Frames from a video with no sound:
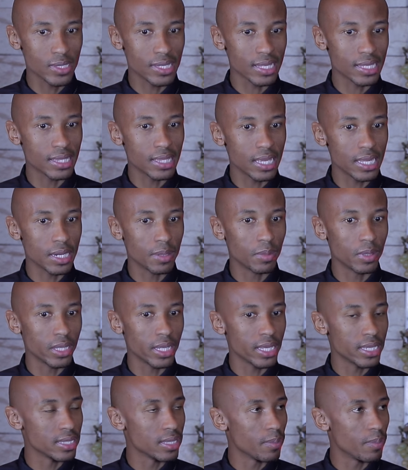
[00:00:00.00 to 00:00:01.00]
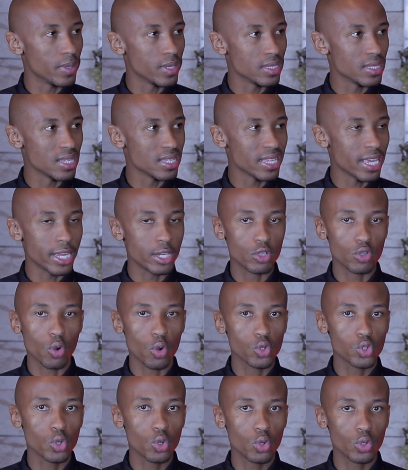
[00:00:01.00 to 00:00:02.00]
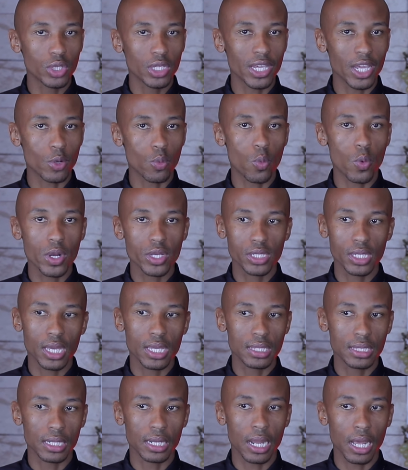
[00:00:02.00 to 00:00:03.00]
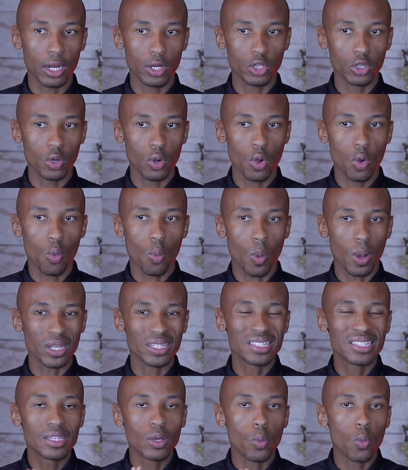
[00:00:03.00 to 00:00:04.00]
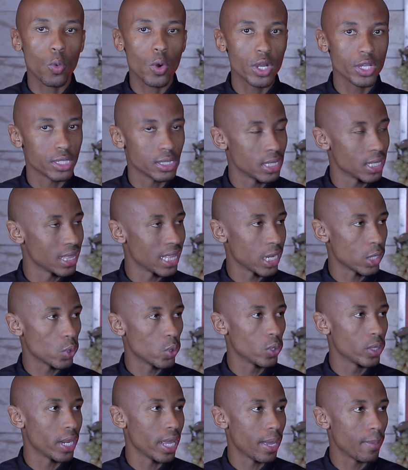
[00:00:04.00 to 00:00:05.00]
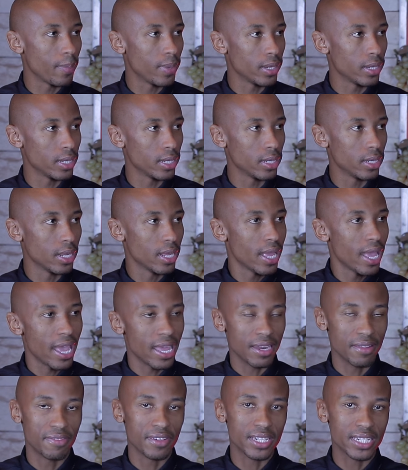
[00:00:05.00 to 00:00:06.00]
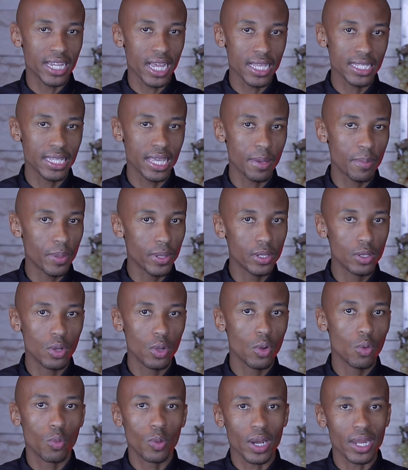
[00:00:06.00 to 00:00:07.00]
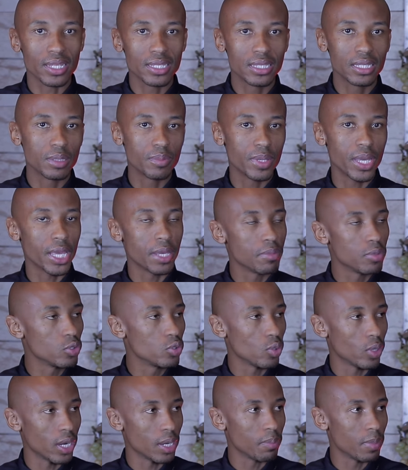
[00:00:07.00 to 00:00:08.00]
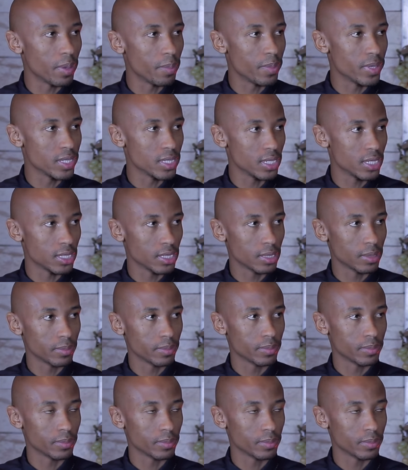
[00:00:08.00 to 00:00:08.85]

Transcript: sustainable is the business, and you're also looking at worst case scenario. What's the worst thing that could happen? And if it does happen, will I still be able to run my business?